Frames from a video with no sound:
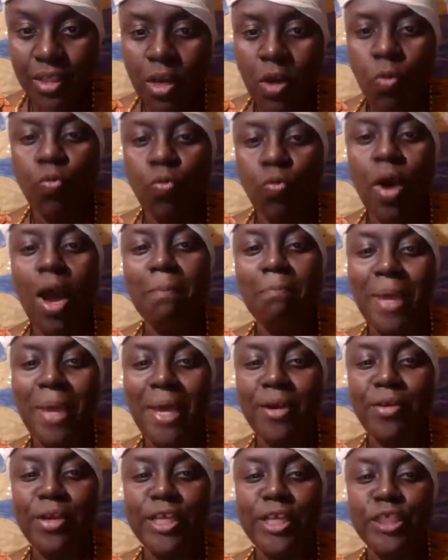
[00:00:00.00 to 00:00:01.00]
What
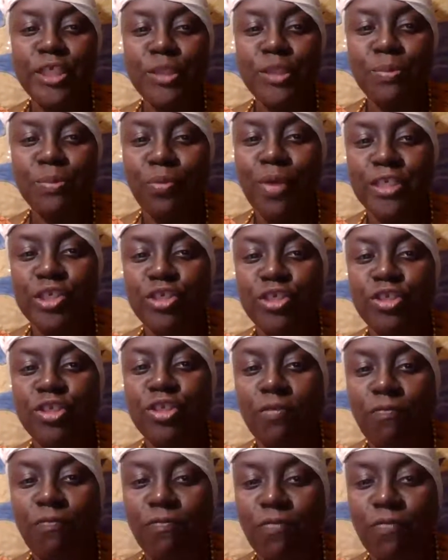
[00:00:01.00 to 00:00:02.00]
better inspiration
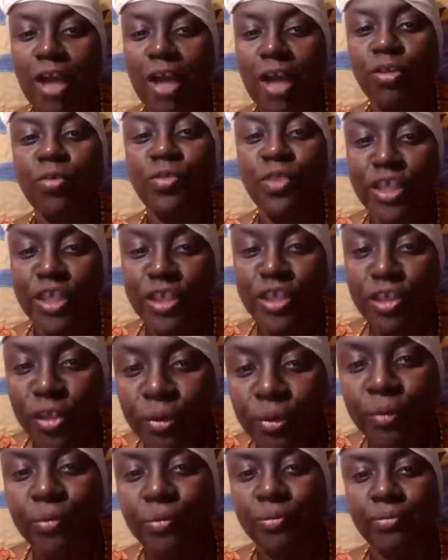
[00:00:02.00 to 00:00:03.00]
to follow than
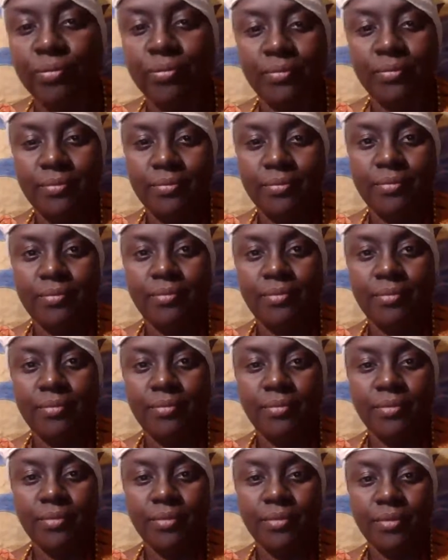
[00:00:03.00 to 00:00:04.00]
you?
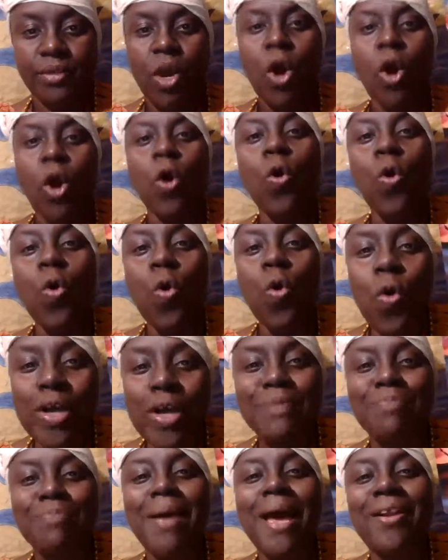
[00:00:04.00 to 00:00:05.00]
Who
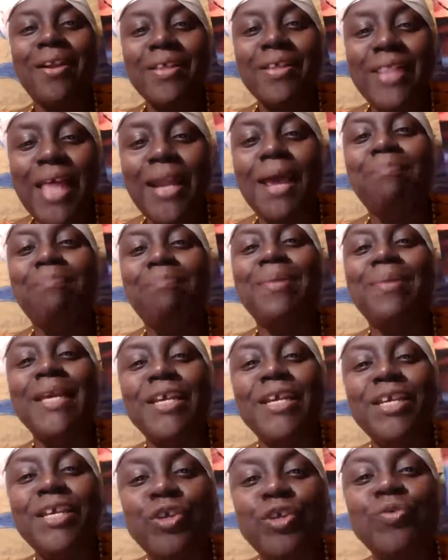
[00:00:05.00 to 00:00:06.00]
is better at
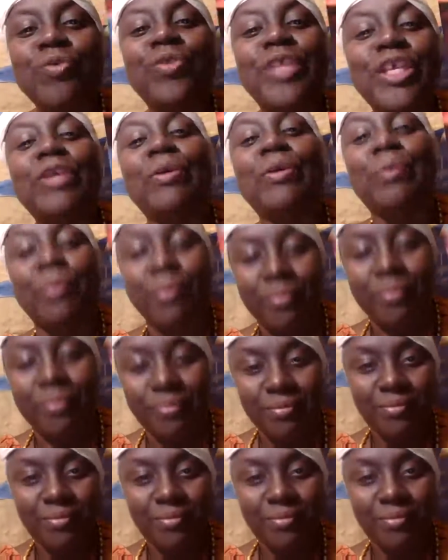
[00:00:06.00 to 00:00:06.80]
being you than you?